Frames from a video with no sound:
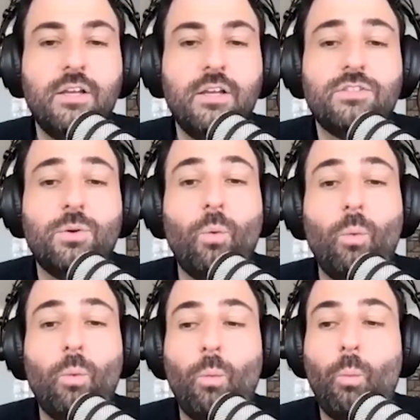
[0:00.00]
Yeah. So
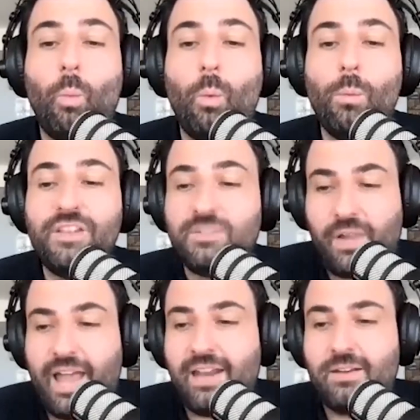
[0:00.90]
there's
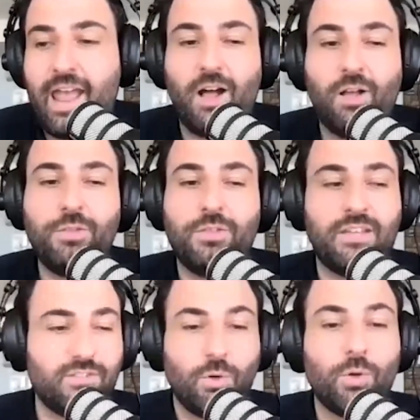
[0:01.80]
plant health,
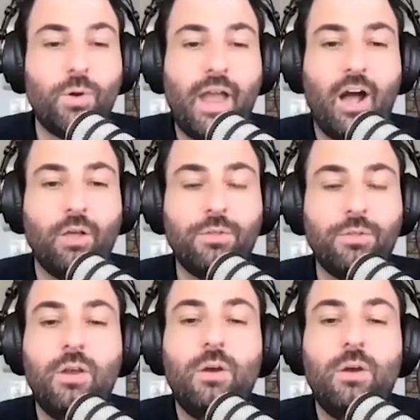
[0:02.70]
there's soil health.